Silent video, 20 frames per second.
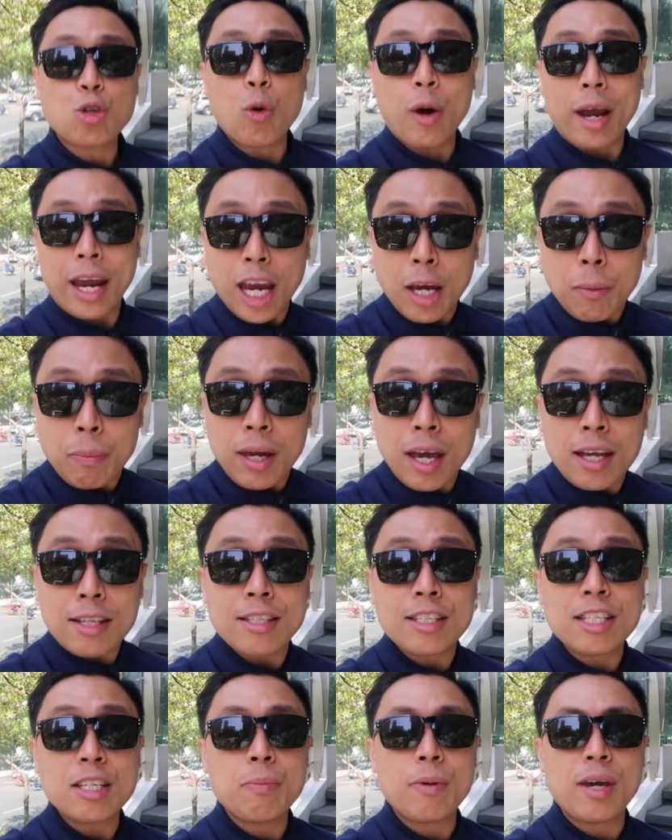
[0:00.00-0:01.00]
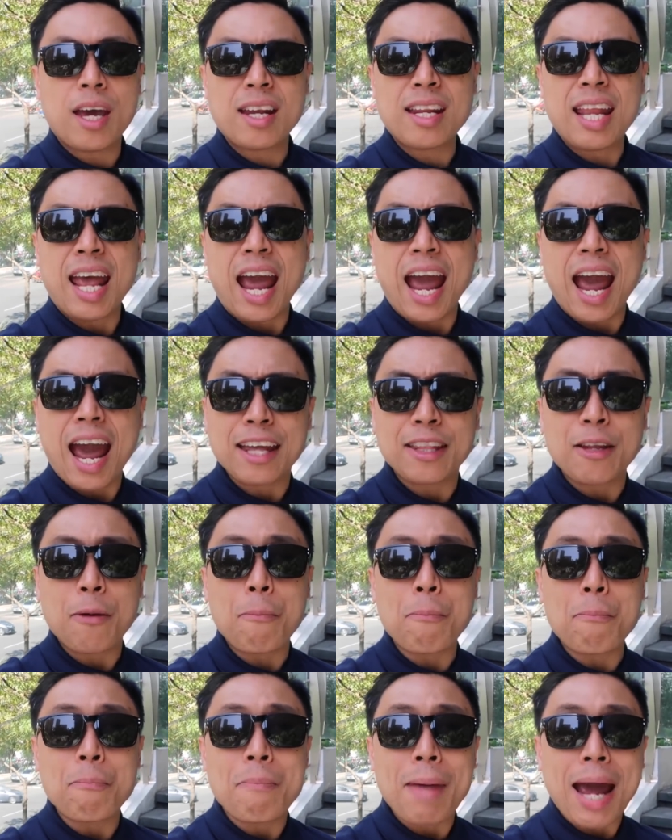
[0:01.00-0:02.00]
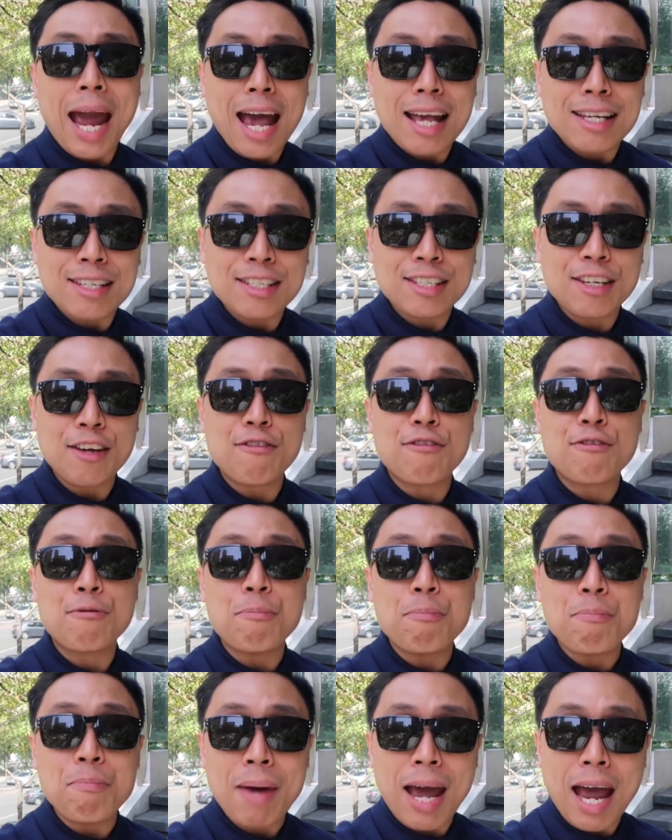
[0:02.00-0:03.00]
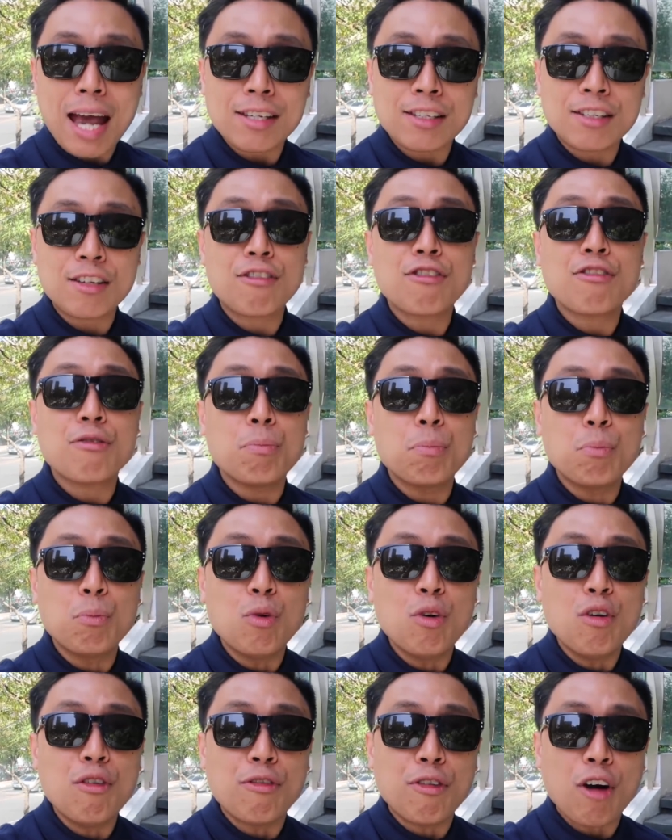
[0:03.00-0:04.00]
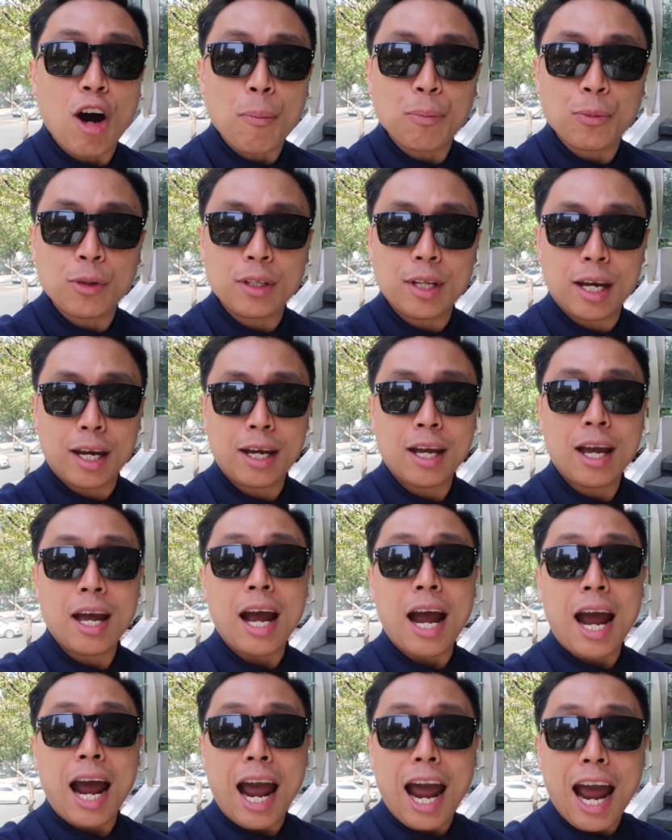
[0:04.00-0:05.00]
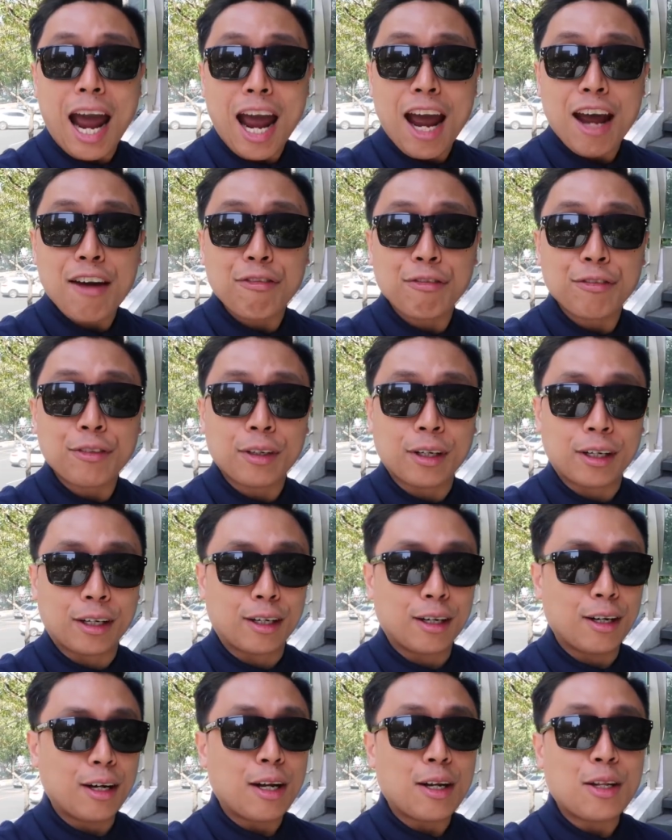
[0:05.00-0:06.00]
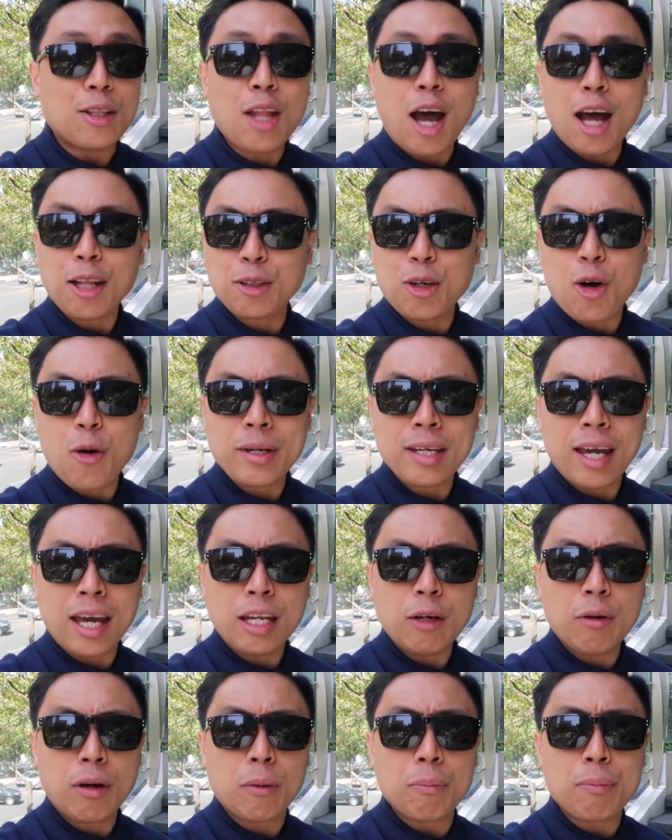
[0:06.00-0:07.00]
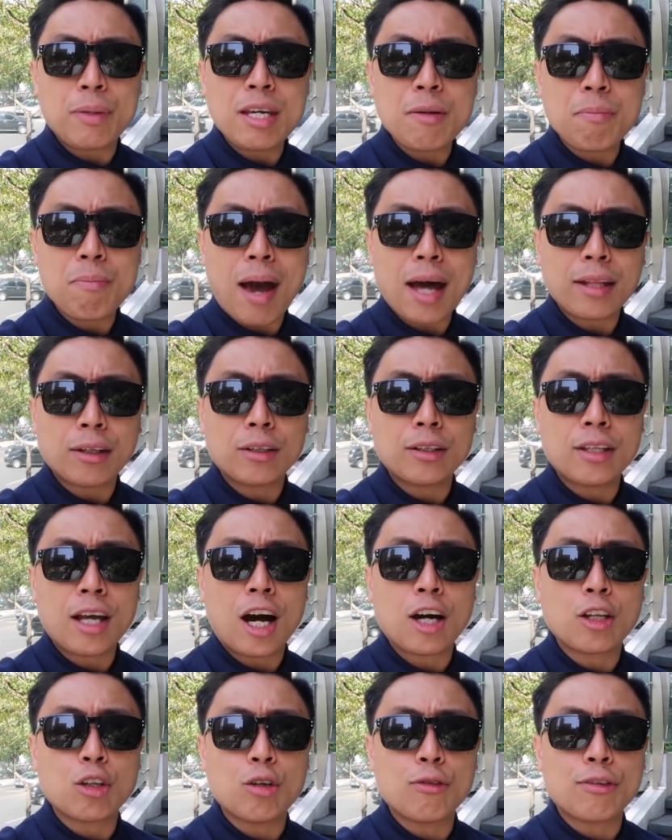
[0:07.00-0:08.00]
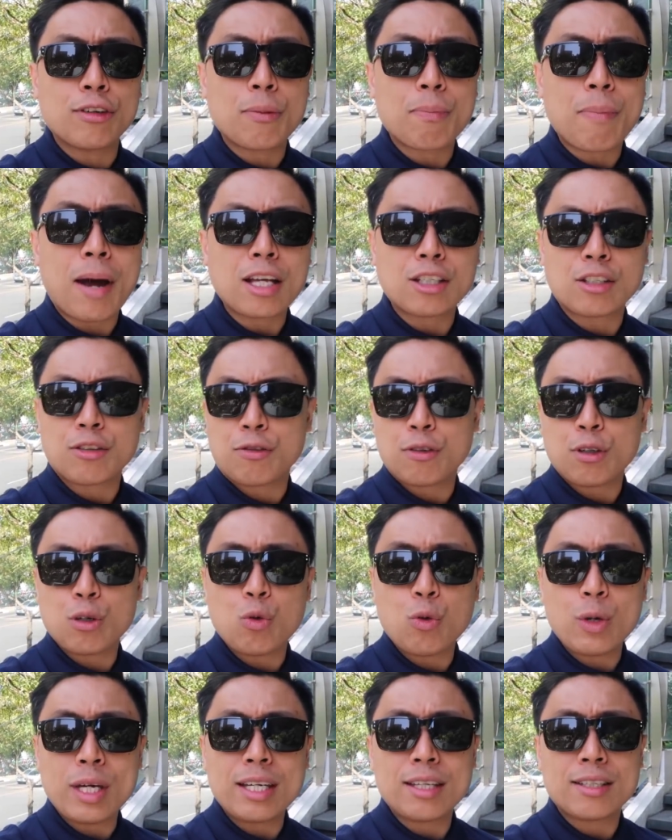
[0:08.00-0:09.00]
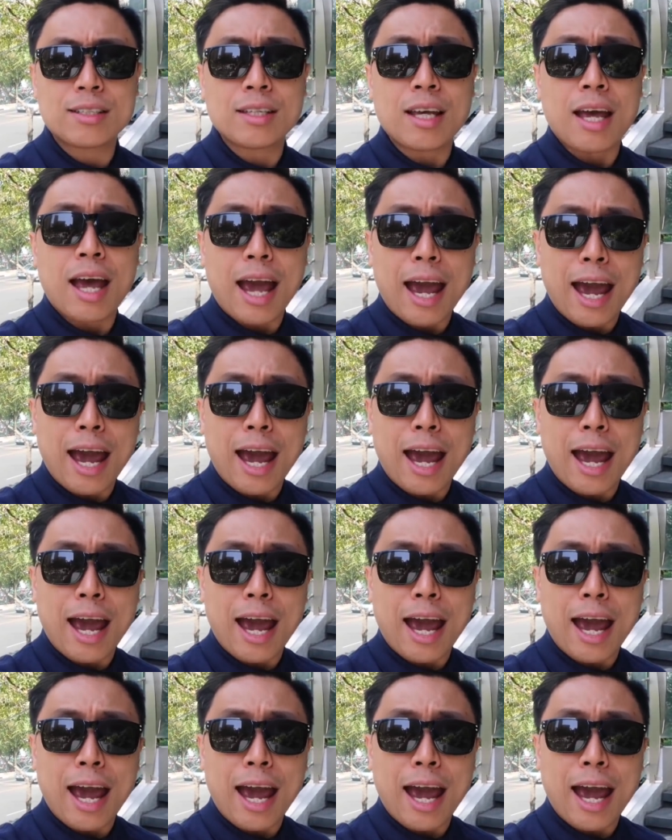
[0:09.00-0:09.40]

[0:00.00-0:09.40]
So ABS-CBN had a massive, massive move up today after not going anywhere, being battered down over the past few weeks